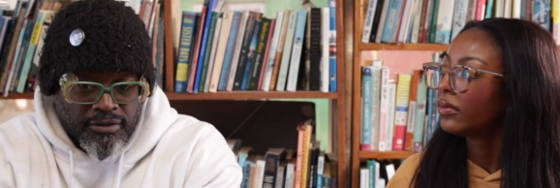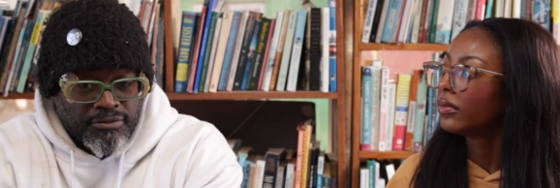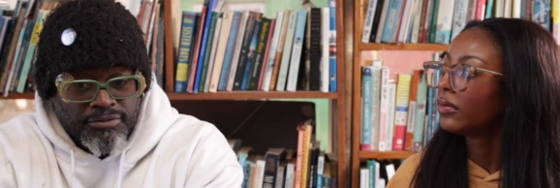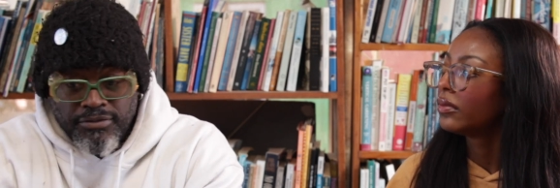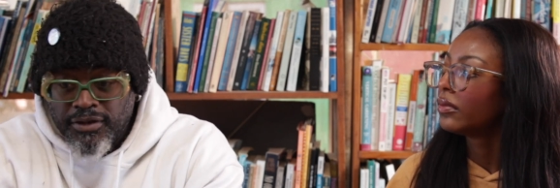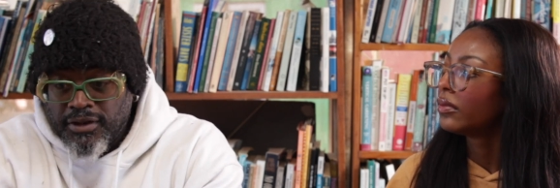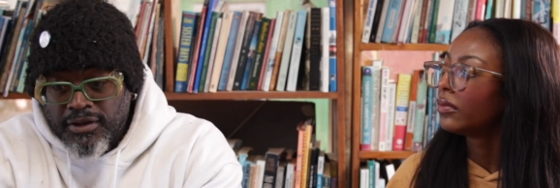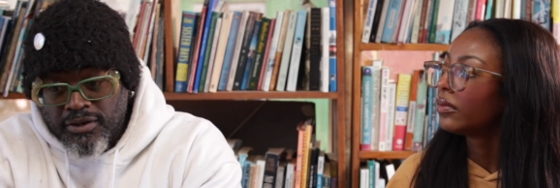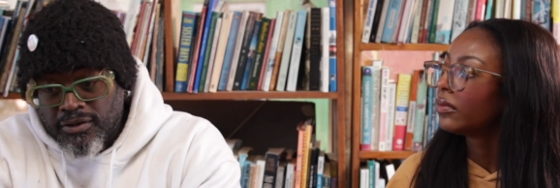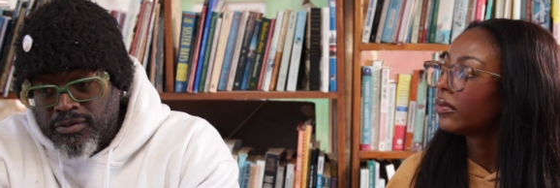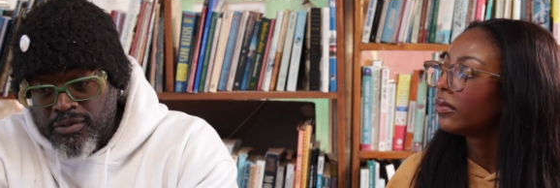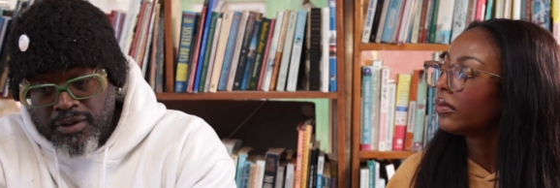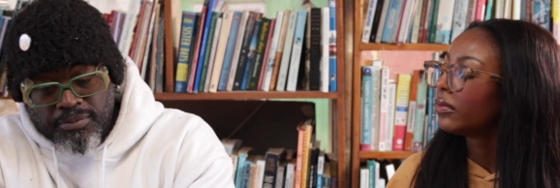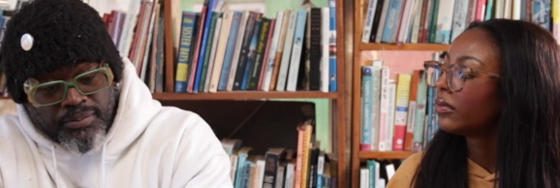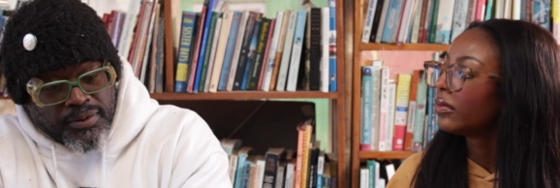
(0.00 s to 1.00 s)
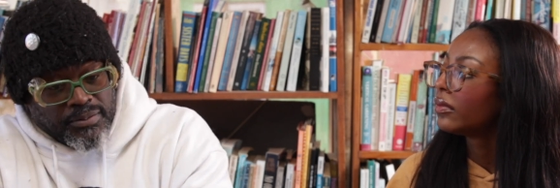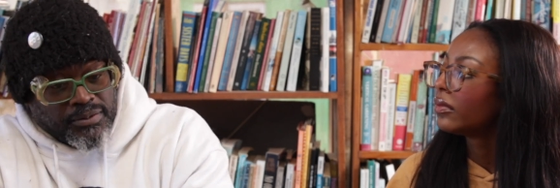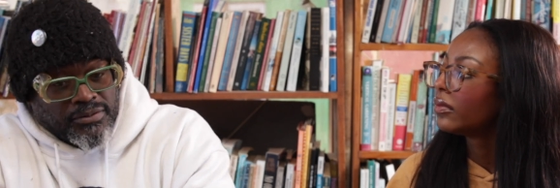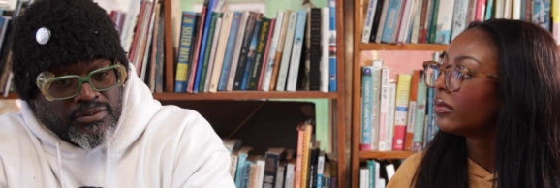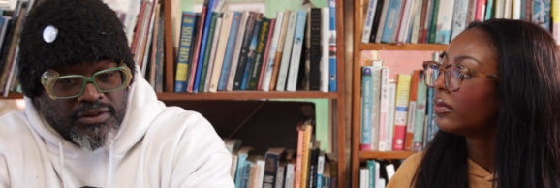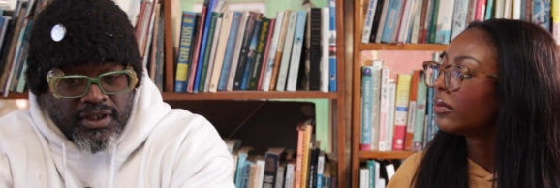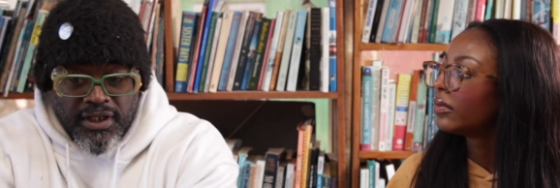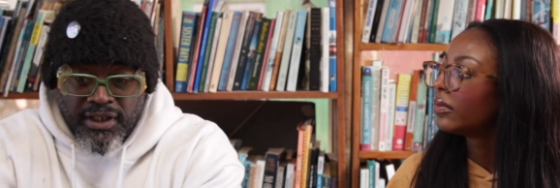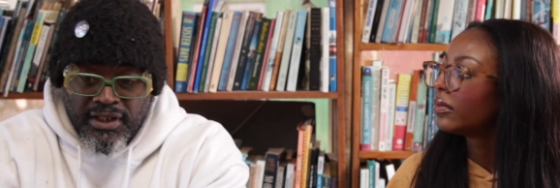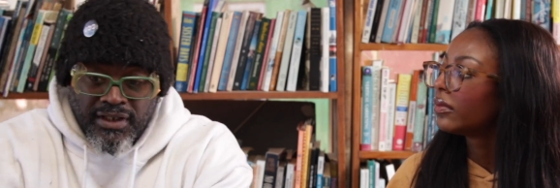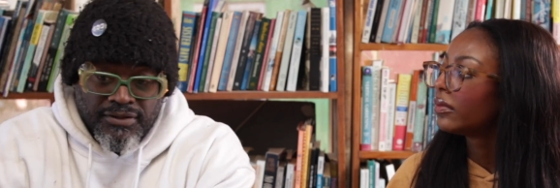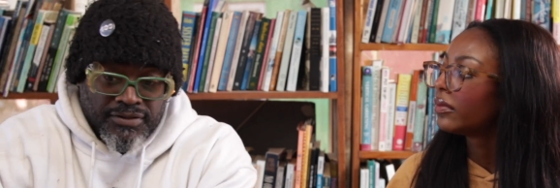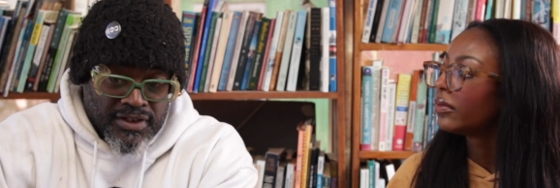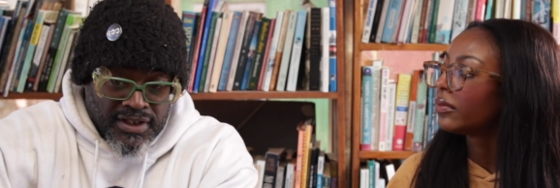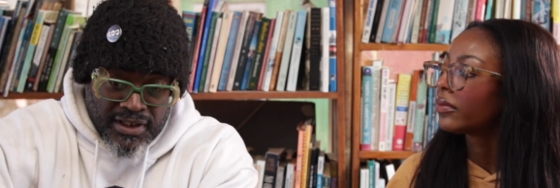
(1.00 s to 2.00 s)
Speaker 1: the what people think
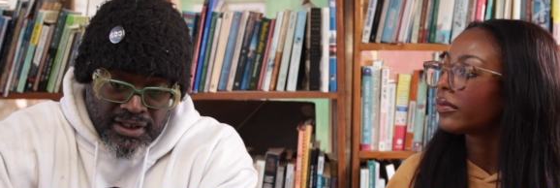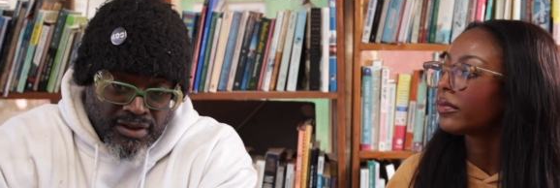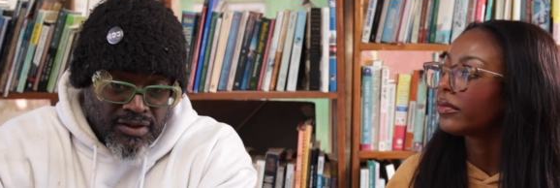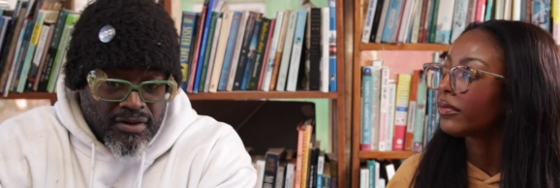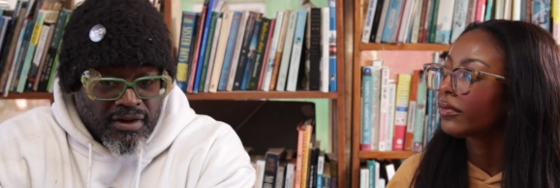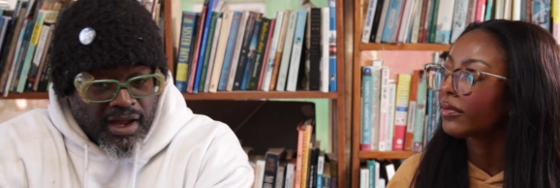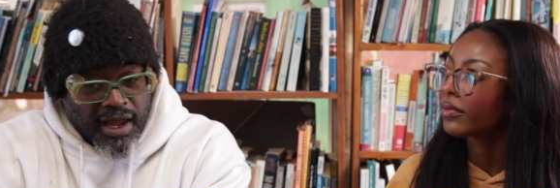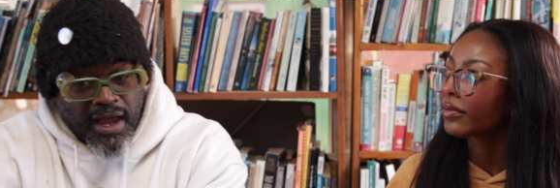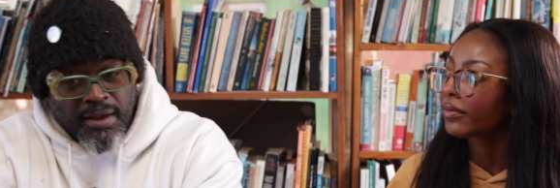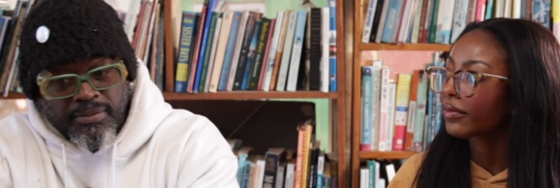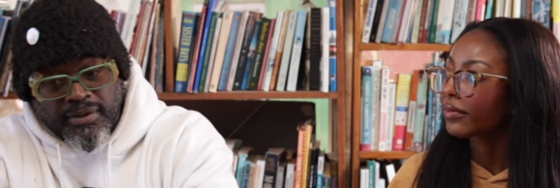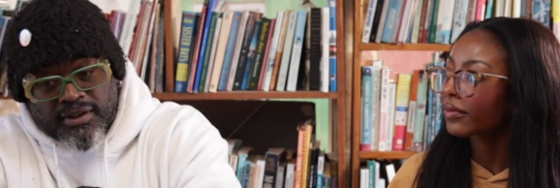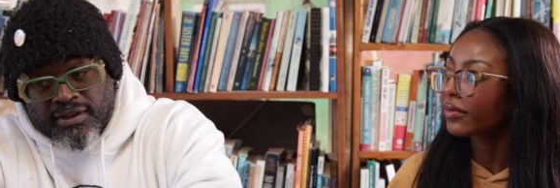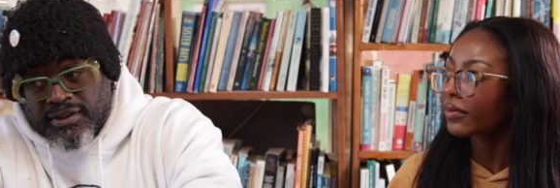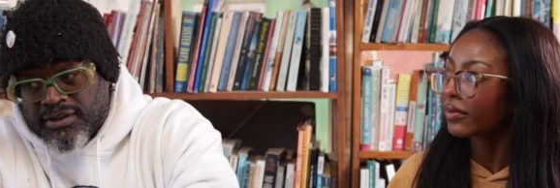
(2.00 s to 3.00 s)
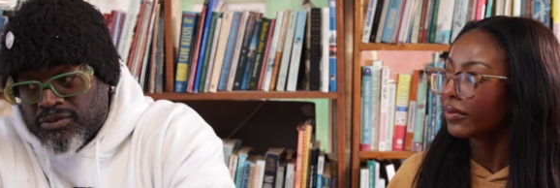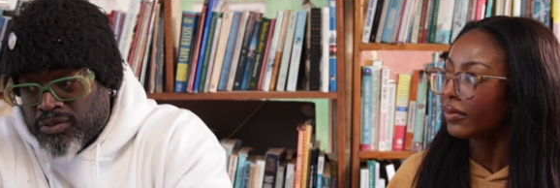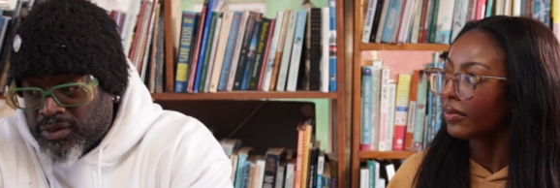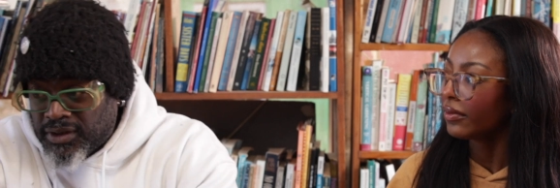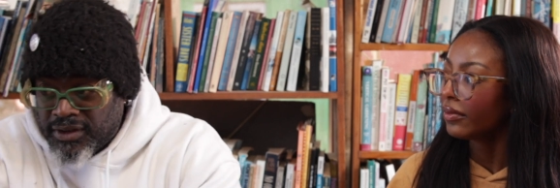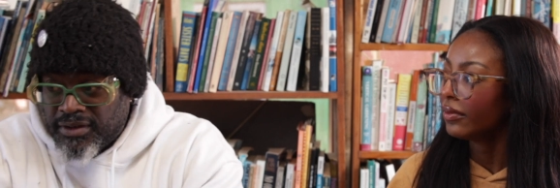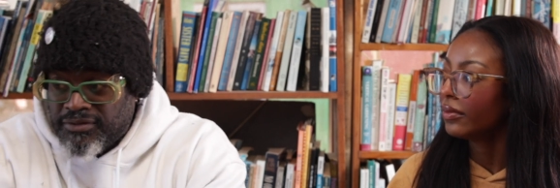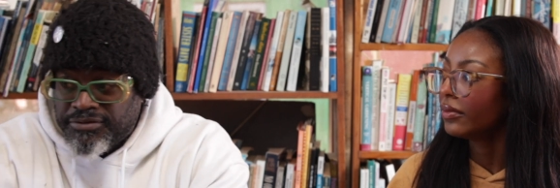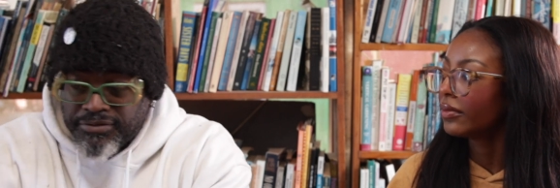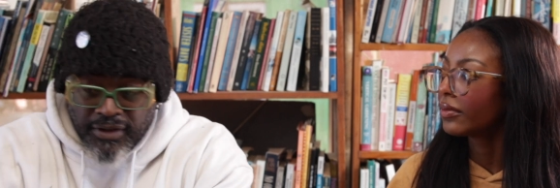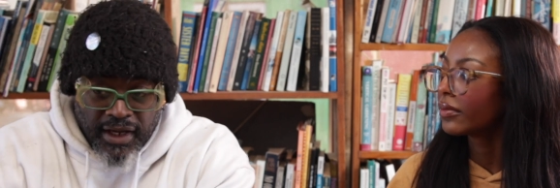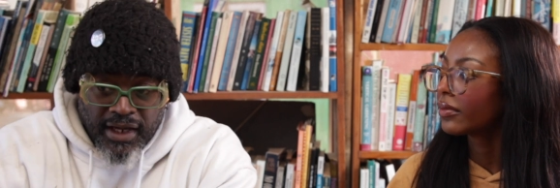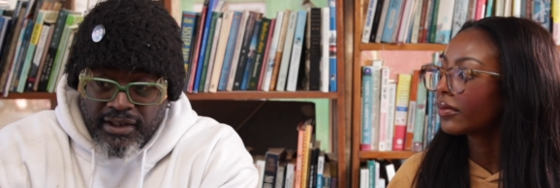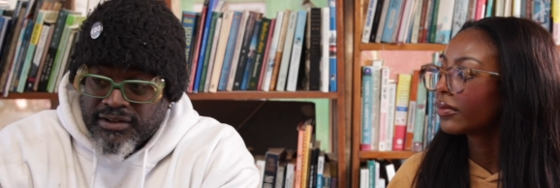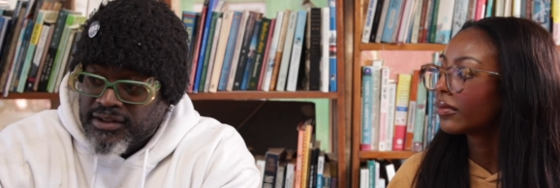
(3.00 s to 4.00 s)
if it ain't gonna happen it will it
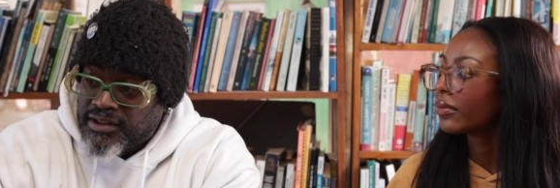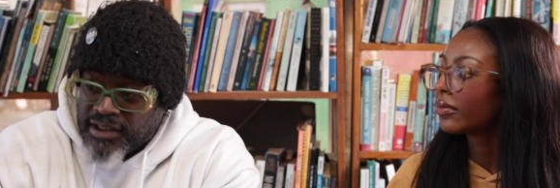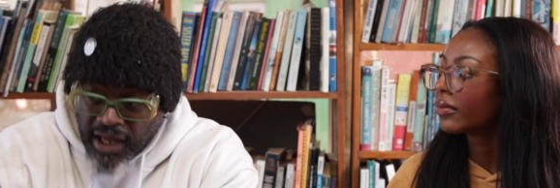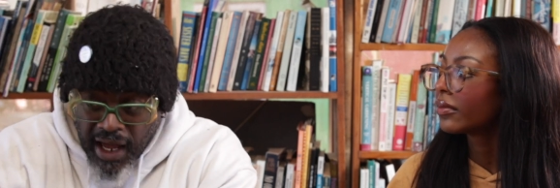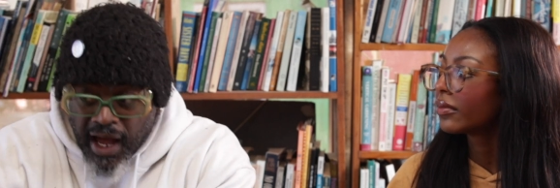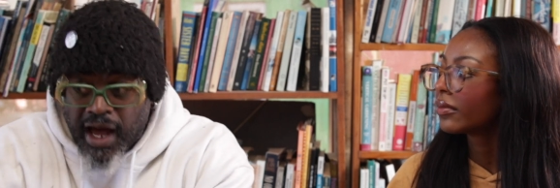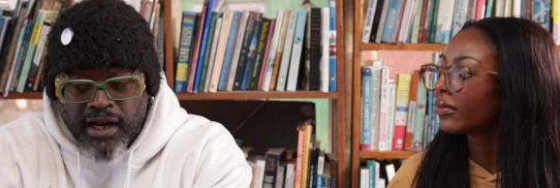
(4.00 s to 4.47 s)
fantasy. Nah,